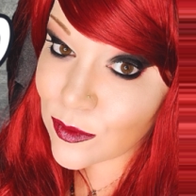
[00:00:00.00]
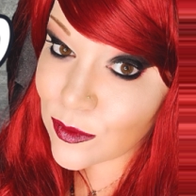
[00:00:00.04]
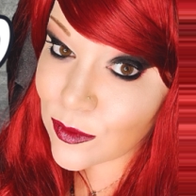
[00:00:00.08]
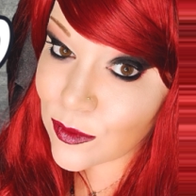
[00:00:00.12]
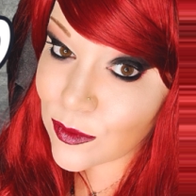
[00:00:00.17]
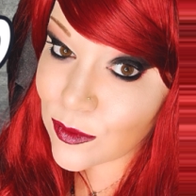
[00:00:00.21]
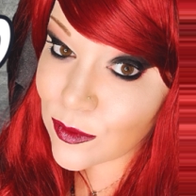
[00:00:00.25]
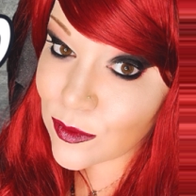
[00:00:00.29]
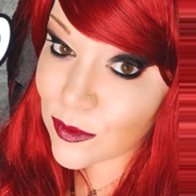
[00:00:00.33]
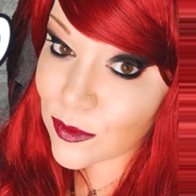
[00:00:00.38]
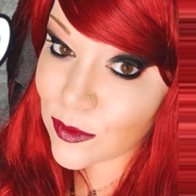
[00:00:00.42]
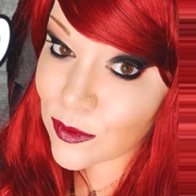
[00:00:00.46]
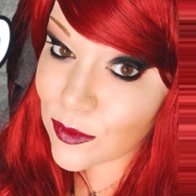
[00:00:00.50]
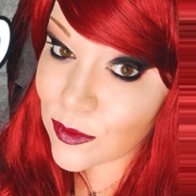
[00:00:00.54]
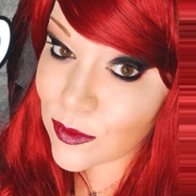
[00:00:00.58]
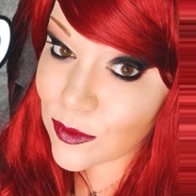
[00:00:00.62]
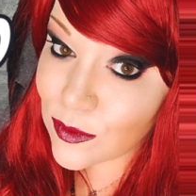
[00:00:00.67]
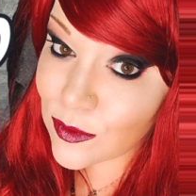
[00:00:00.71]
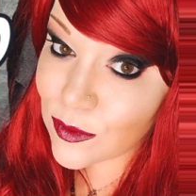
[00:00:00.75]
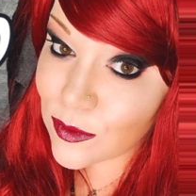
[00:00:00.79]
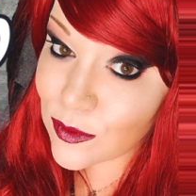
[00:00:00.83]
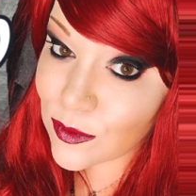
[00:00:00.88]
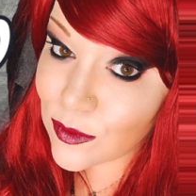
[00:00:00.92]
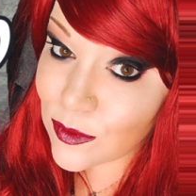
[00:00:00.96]
Uh,
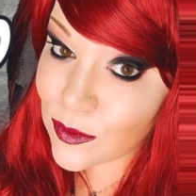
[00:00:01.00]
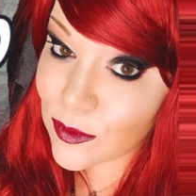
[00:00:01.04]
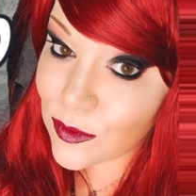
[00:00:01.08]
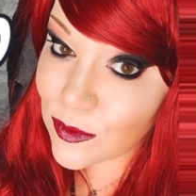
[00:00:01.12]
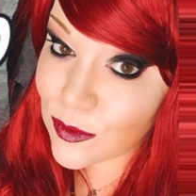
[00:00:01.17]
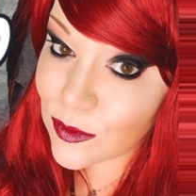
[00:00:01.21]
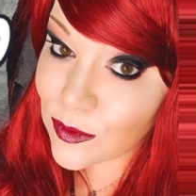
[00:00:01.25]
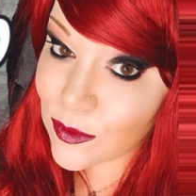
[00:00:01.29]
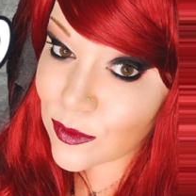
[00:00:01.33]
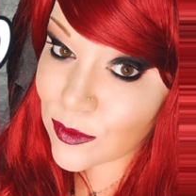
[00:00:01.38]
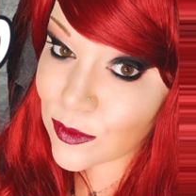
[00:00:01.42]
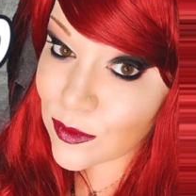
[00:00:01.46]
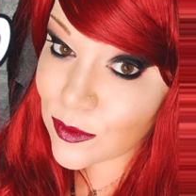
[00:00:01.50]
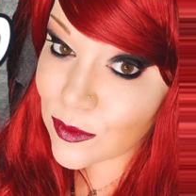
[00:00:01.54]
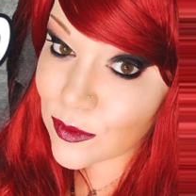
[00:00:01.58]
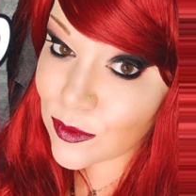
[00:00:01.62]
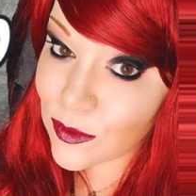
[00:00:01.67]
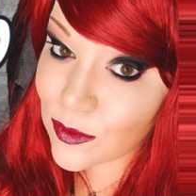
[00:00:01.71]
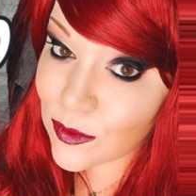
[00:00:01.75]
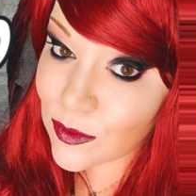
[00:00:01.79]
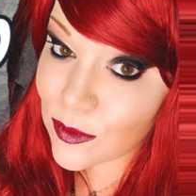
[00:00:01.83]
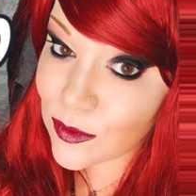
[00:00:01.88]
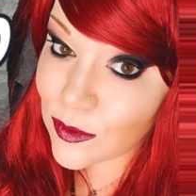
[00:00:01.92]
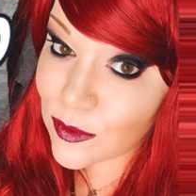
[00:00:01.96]
no.
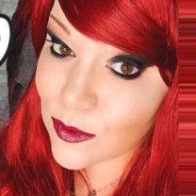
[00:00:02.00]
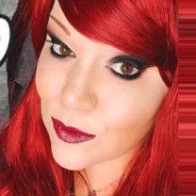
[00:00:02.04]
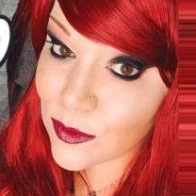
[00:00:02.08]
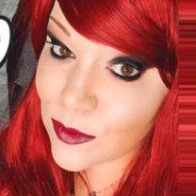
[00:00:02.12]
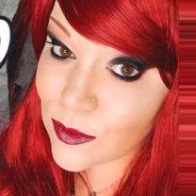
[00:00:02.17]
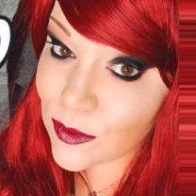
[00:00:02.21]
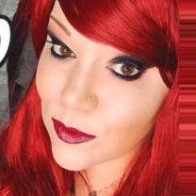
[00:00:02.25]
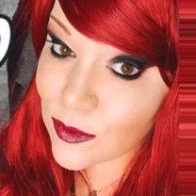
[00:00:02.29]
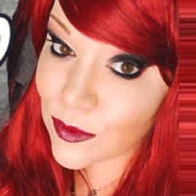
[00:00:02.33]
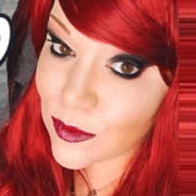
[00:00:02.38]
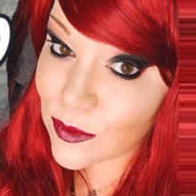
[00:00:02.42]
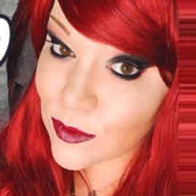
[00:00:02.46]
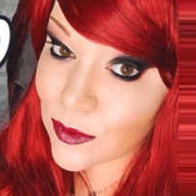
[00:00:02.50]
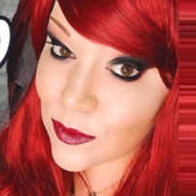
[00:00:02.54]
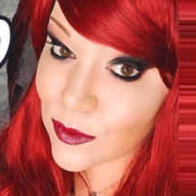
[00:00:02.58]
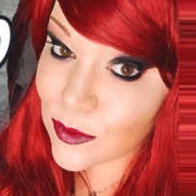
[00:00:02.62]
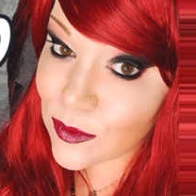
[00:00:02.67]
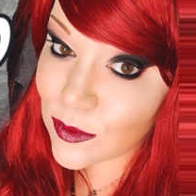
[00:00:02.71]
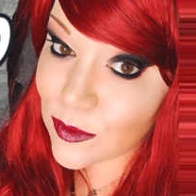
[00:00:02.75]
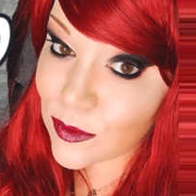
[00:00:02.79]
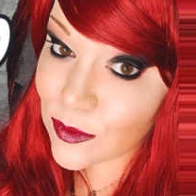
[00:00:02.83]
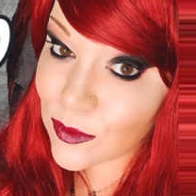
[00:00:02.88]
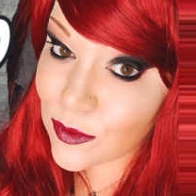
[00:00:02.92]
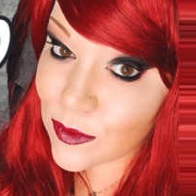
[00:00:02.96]
Didn't think you
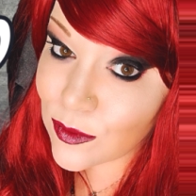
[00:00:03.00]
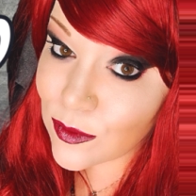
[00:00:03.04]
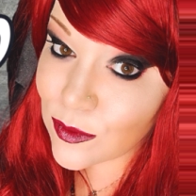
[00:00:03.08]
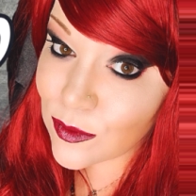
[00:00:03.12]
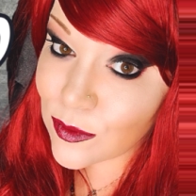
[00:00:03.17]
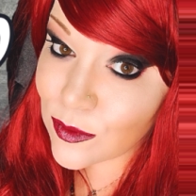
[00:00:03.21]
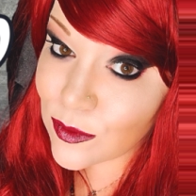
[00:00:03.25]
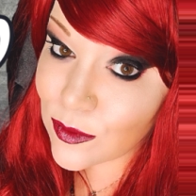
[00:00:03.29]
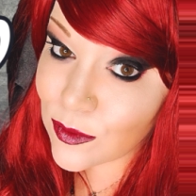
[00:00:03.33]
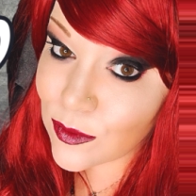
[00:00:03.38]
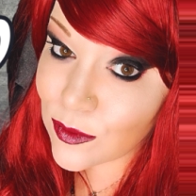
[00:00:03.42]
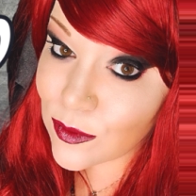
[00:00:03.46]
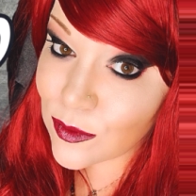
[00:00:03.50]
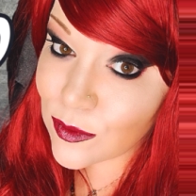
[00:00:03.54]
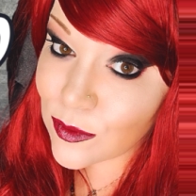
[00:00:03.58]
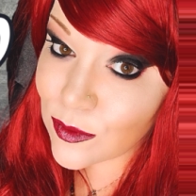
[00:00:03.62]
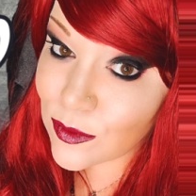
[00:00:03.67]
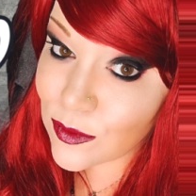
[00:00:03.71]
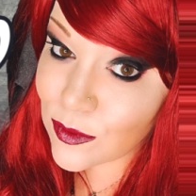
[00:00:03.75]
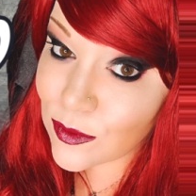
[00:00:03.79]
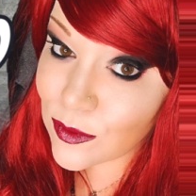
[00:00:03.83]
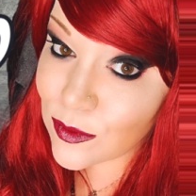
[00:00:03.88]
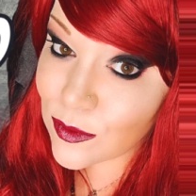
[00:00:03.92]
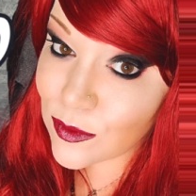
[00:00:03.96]
would,
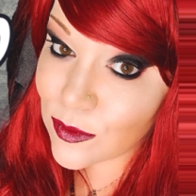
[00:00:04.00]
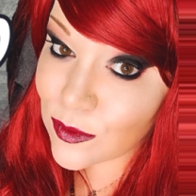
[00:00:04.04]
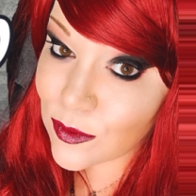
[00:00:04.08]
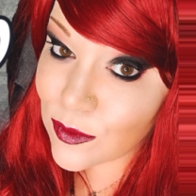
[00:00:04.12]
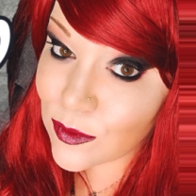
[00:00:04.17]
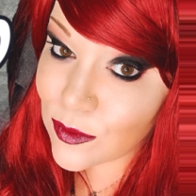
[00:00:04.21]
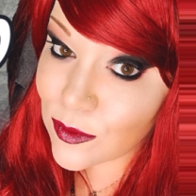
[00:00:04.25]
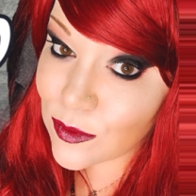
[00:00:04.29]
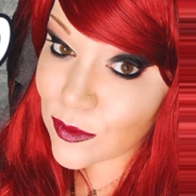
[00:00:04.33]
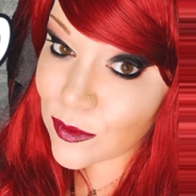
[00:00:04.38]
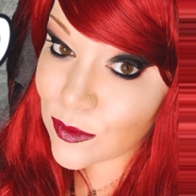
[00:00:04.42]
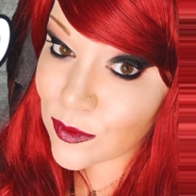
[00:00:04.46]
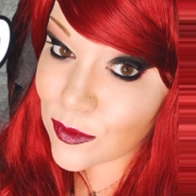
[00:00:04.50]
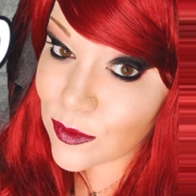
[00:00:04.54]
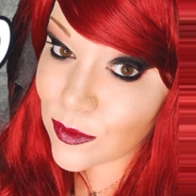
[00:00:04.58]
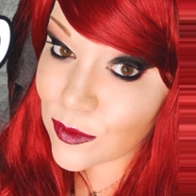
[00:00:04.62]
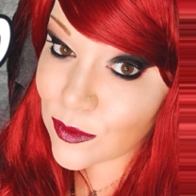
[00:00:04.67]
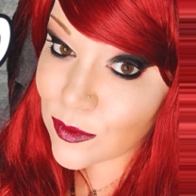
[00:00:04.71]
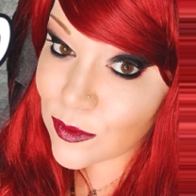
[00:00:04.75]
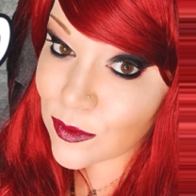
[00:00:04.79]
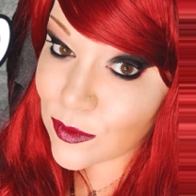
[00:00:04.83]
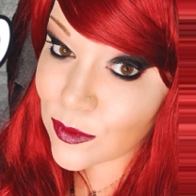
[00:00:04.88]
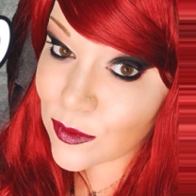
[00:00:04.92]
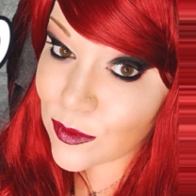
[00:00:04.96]
somehow. All
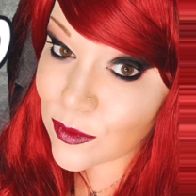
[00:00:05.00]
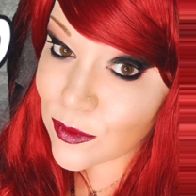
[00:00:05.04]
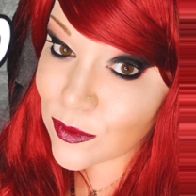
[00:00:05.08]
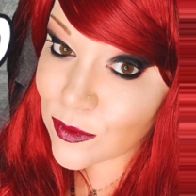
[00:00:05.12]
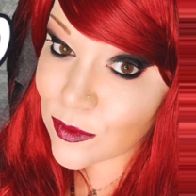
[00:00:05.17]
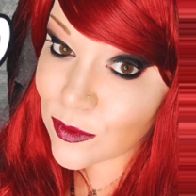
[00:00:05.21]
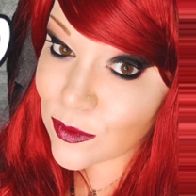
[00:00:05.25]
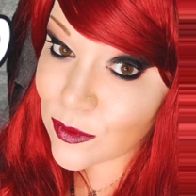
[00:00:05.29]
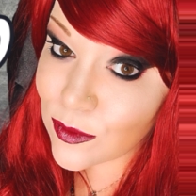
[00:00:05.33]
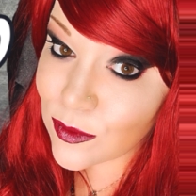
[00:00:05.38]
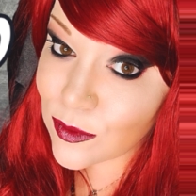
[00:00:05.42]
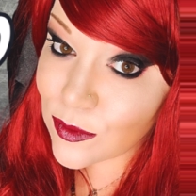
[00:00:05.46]
right, you push